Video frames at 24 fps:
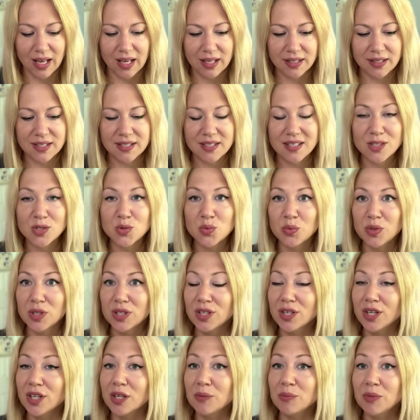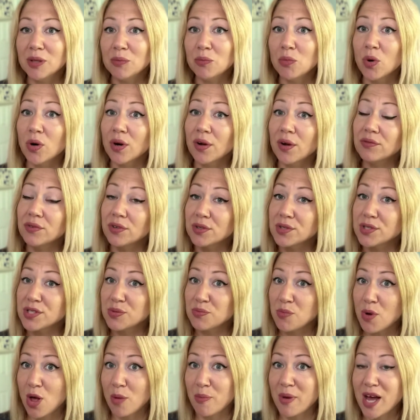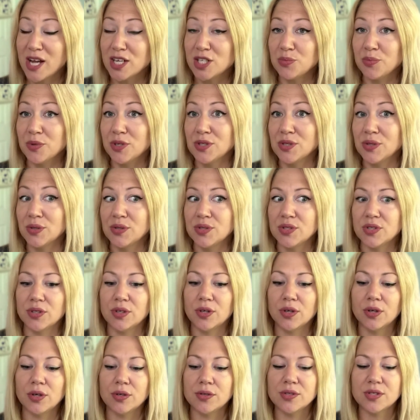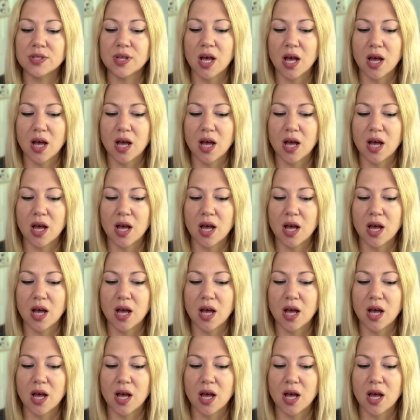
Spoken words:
This is really going to be more of your small batch producers,